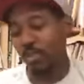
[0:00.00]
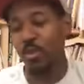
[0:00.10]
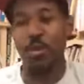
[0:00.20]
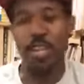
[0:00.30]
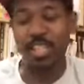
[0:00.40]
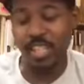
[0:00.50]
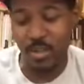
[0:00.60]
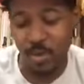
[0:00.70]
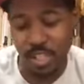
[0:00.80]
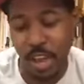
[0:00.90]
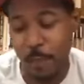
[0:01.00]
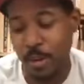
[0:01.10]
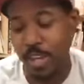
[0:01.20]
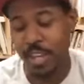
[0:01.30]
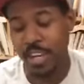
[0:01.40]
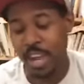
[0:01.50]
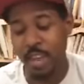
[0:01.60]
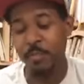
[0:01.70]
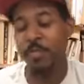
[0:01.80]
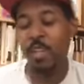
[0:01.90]
the story and see what's happening
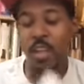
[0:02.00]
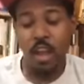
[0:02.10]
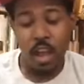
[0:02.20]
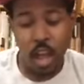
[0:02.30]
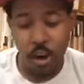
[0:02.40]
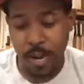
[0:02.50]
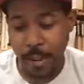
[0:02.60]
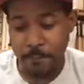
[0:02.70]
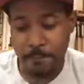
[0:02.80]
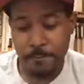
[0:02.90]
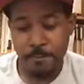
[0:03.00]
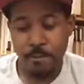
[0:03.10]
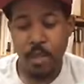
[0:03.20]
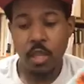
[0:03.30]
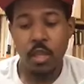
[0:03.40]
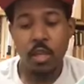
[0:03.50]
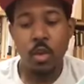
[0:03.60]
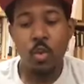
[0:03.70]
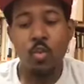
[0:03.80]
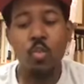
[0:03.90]
today. All right.
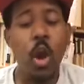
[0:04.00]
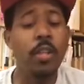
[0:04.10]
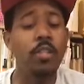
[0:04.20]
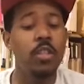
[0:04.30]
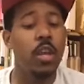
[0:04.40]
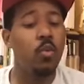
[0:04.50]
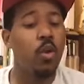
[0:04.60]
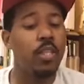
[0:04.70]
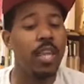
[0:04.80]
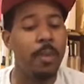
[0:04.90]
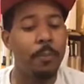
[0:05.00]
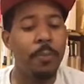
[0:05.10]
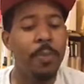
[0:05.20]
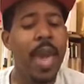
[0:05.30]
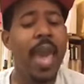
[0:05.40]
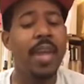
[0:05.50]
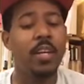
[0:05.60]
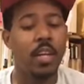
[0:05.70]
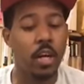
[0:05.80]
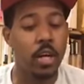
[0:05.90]
Once there was a
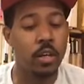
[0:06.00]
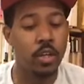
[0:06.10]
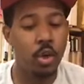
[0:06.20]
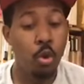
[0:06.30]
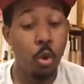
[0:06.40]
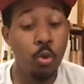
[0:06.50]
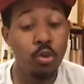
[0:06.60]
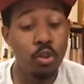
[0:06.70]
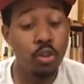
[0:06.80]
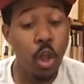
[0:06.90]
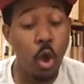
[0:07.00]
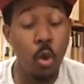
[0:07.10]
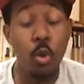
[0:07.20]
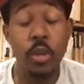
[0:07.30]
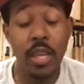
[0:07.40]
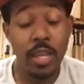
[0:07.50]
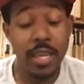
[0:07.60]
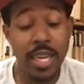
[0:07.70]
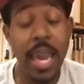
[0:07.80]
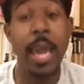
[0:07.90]
peddler who sold
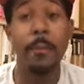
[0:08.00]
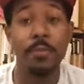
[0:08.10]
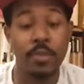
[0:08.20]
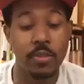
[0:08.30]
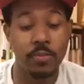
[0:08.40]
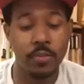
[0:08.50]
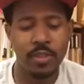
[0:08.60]
caps.